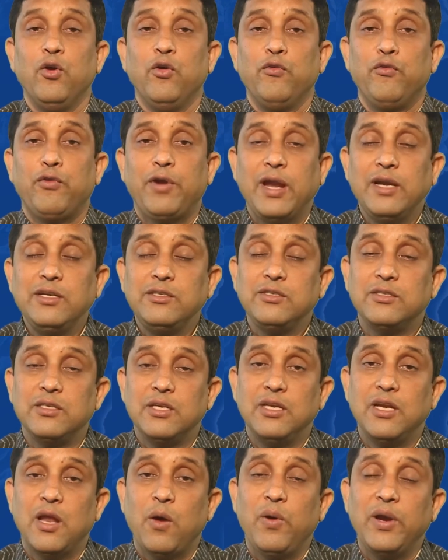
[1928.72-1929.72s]
Friends,
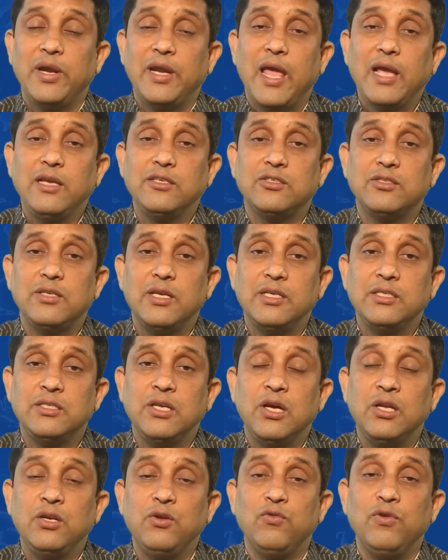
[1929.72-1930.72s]
in our next
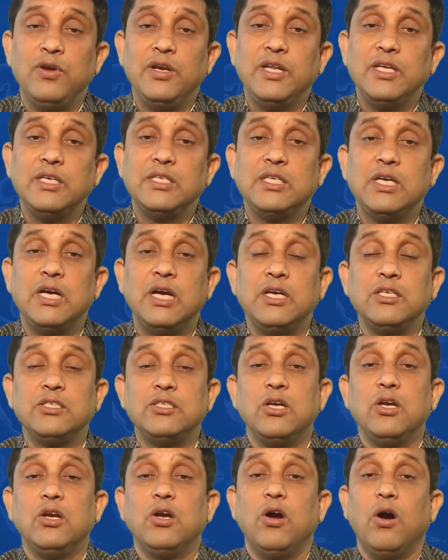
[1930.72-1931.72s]
session we will discuss